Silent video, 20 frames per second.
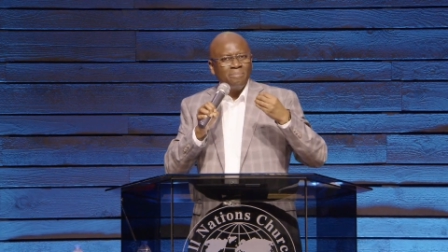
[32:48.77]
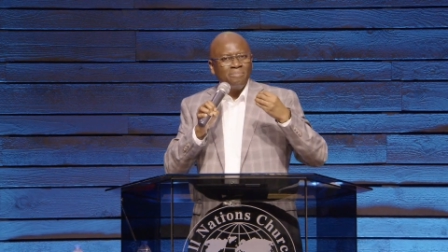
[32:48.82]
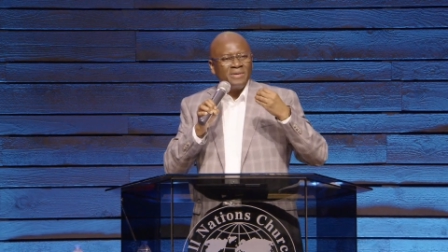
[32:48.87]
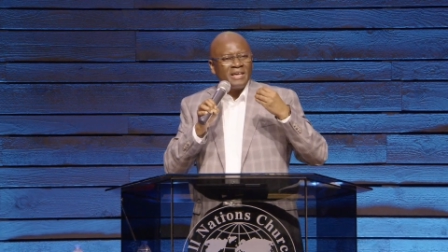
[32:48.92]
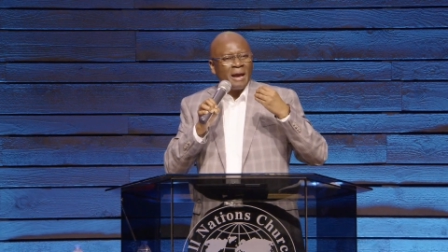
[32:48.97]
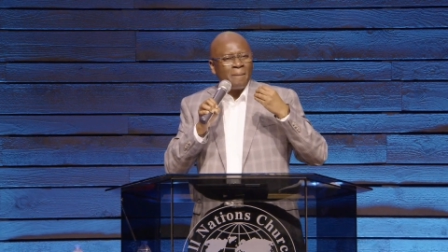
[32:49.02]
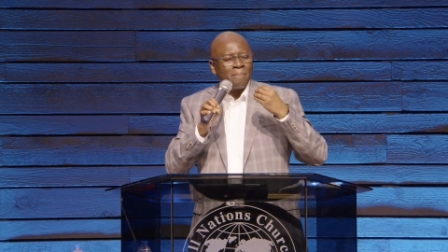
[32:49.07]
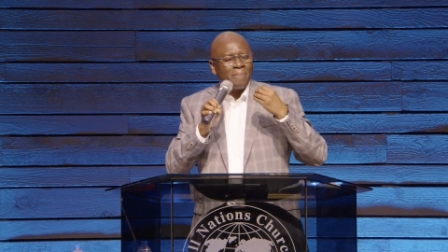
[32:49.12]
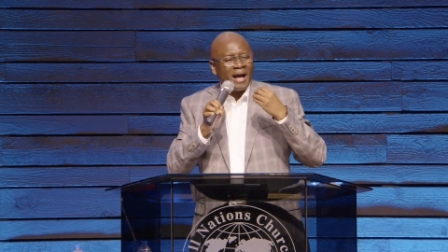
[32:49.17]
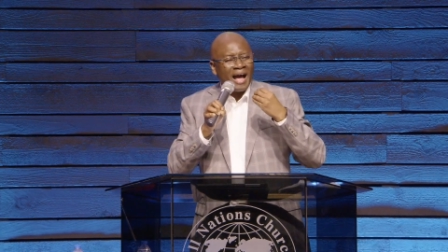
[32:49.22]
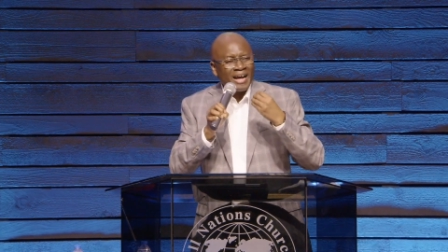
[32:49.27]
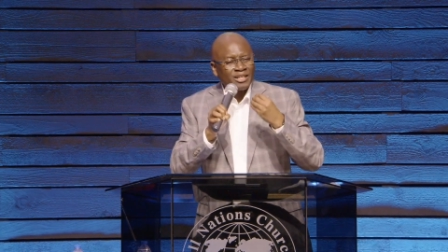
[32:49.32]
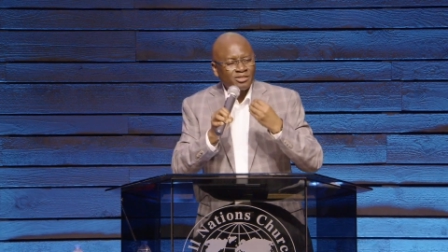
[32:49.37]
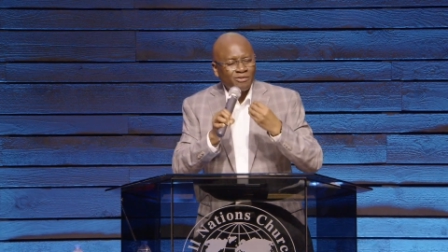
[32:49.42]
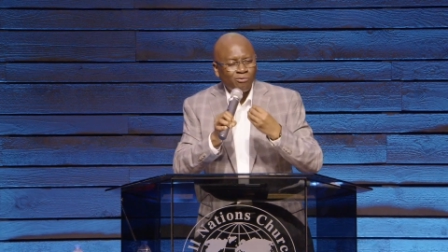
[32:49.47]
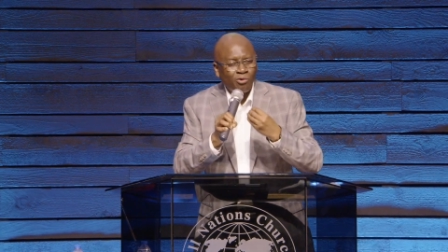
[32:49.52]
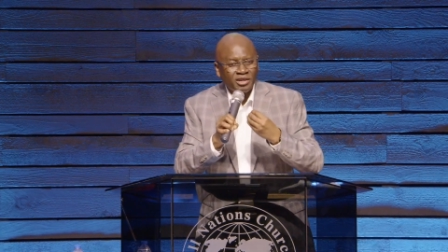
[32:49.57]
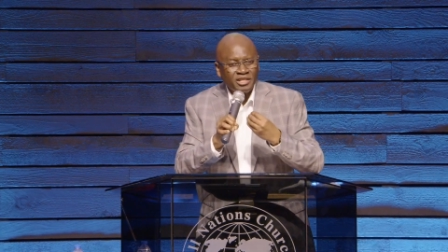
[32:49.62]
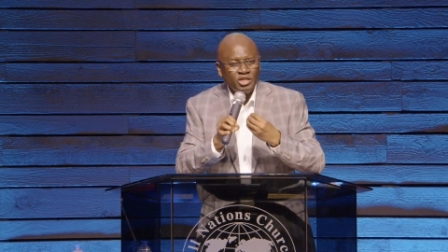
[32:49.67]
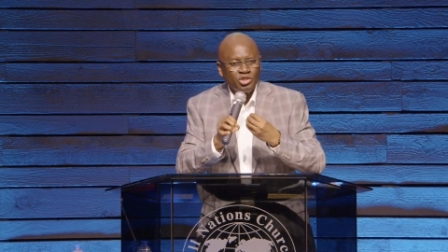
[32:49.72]
be a
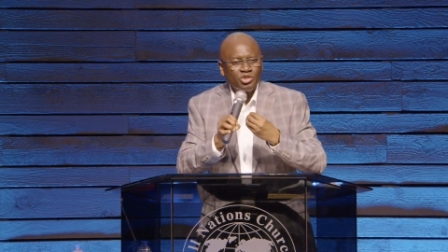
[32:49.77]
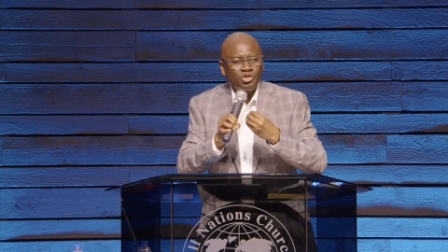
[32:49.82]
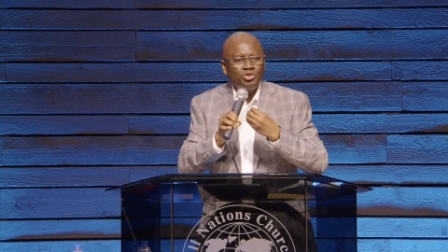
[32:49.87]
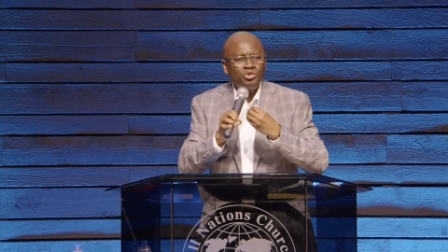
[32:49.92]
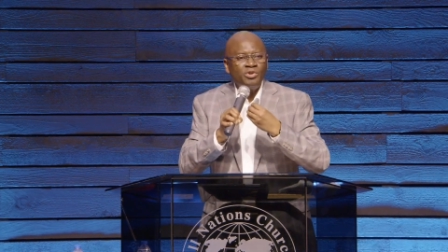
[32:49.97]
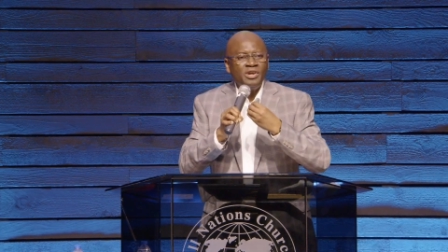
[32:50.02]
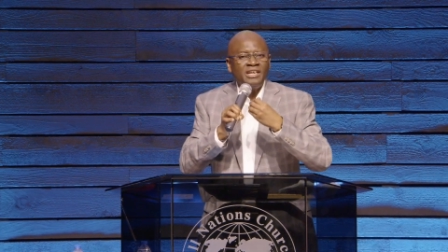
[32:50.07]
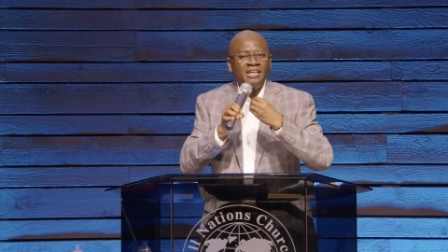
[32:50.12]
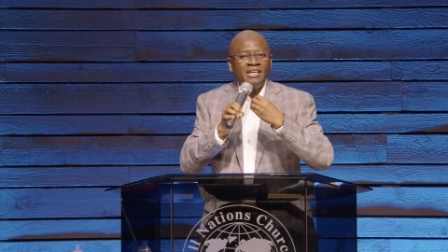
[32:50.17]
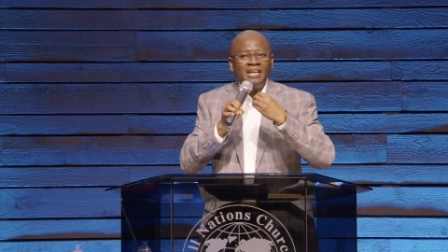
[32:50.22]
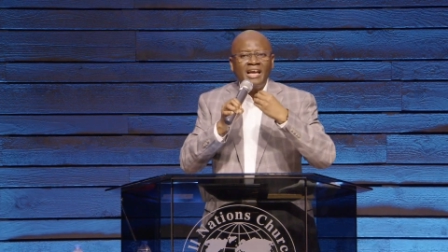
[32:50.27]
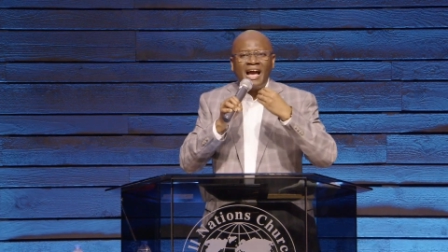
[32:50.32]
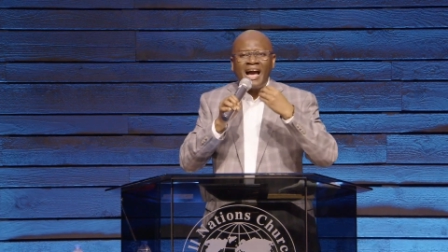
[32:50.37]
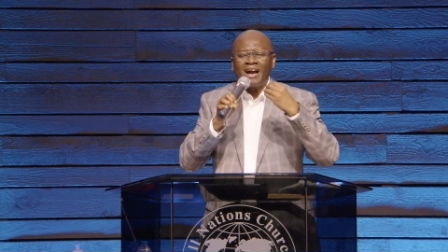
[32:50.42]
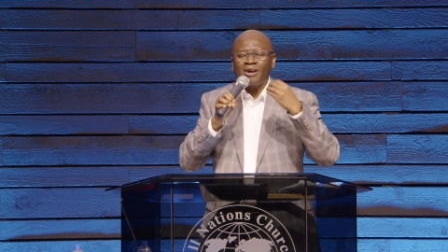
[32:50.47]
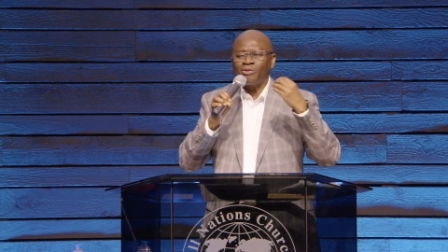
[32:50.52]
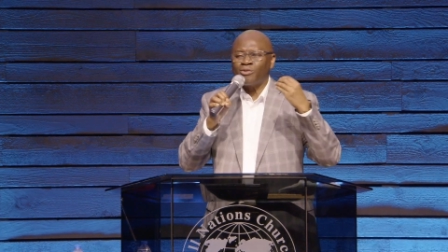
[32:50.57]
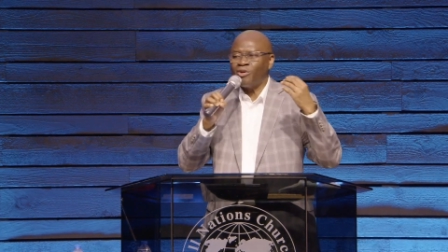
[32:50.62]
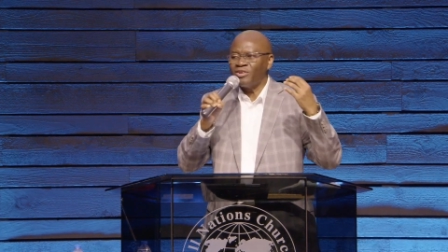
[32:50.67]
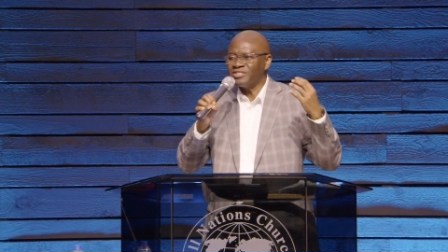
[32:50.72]
part of what He's doing
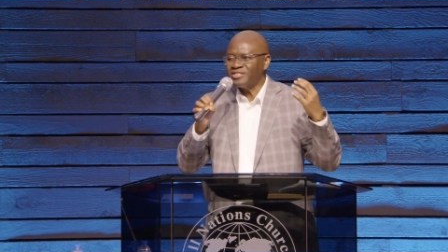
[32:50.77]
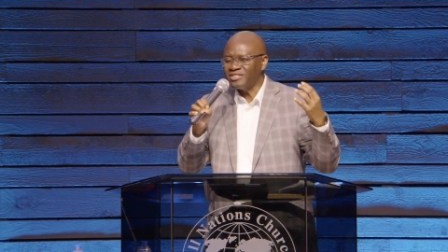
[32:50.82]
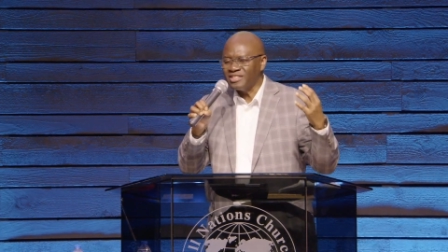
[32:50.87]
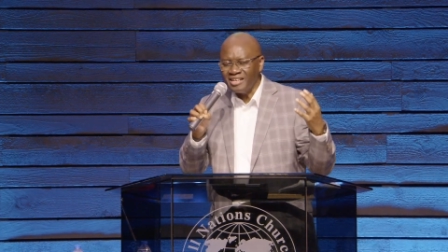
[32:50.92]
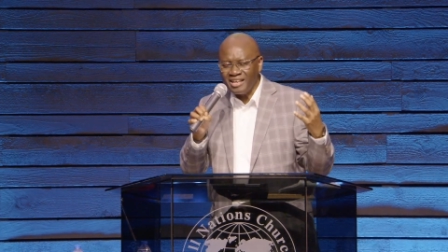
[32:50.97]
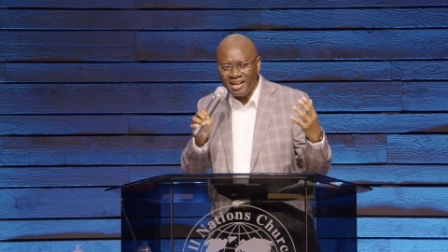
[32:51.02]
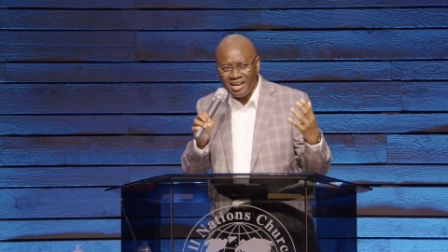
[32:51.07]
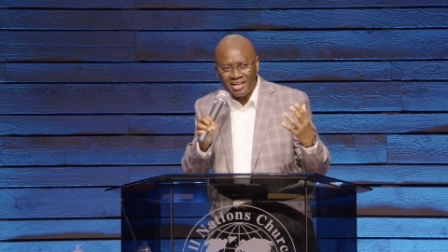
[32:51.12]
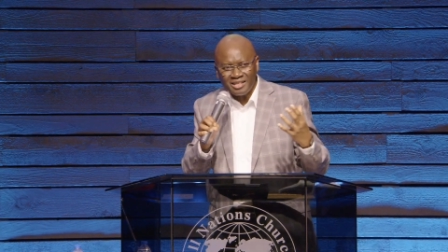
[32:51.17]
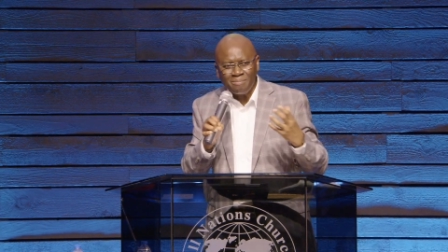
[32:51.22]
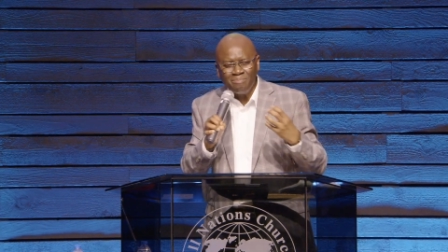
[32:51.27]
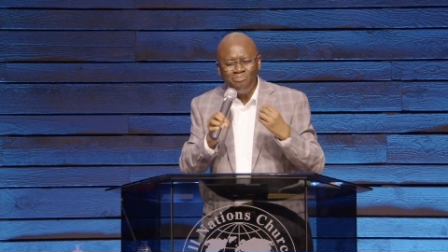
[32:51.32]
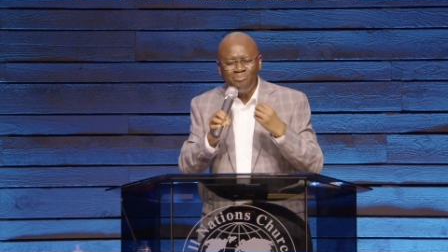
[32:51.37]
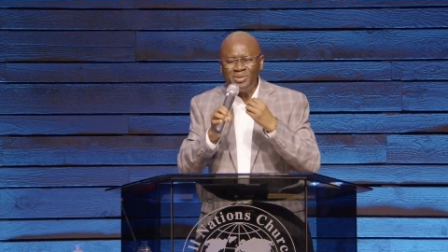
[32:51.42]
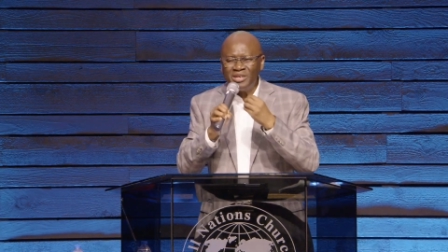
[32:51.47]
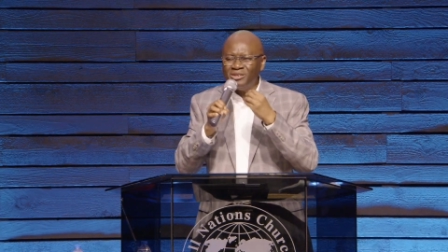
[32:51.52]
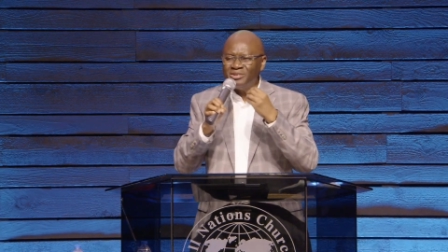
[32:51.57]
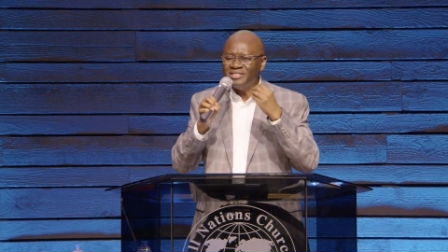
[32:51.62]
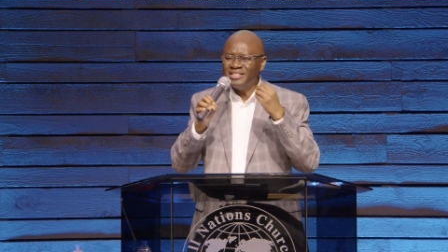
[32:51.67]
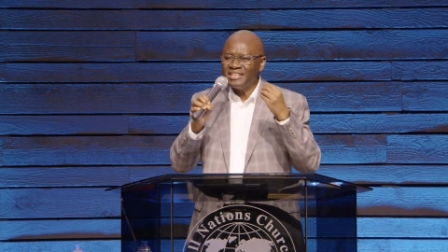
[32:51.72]
across the earth,
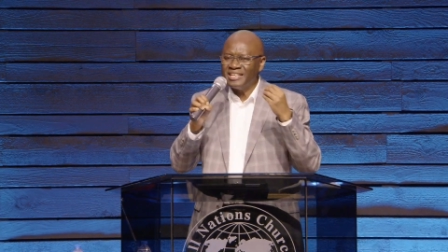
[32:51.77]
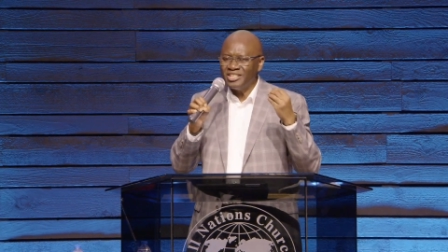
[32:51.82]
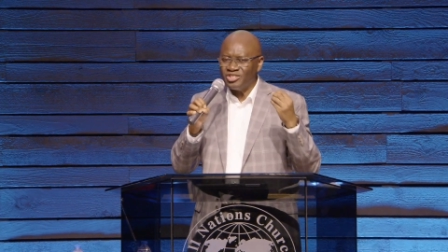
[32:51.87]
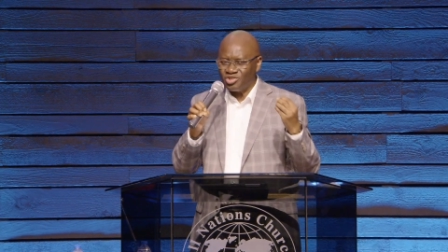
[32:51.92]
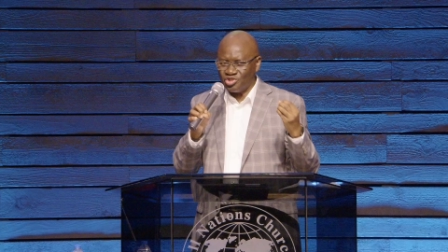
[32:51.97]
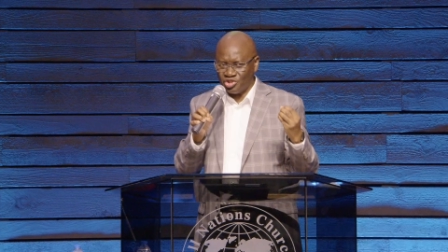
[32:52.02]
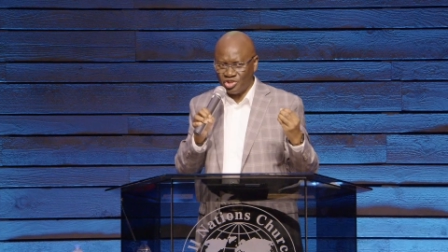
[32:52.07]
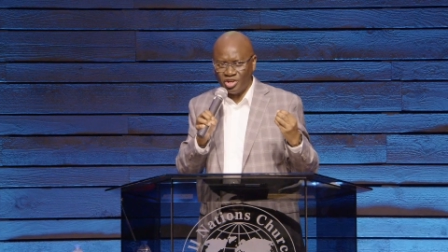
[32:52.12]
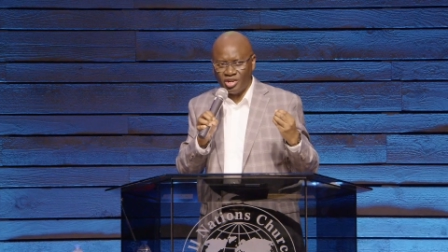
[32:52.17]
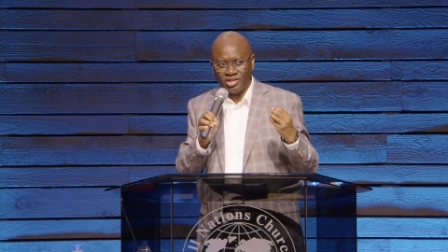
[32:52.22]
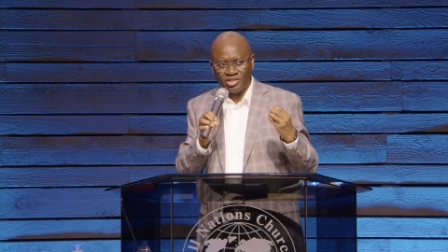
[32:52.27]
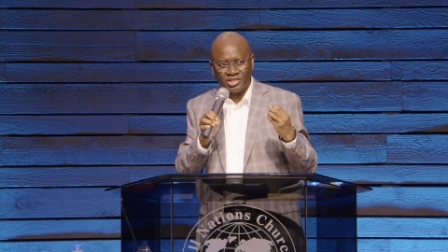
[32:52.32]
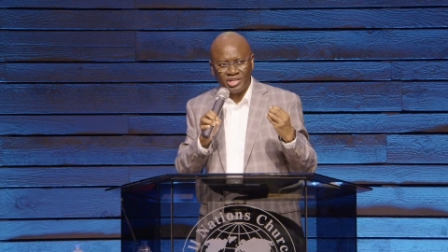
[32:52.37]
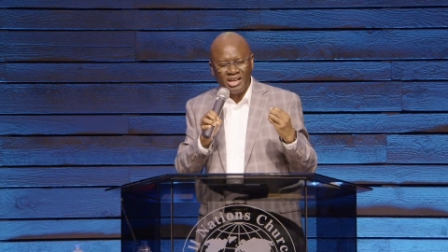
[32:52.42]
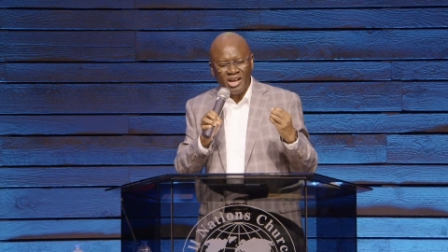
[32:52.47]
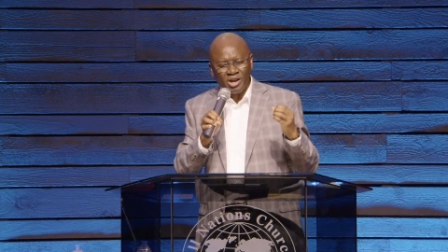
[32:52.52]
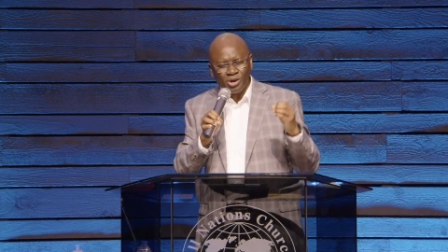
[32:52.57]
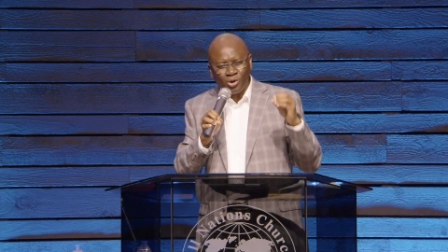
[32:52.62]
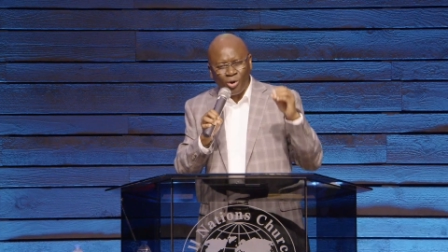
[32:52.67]
building His church.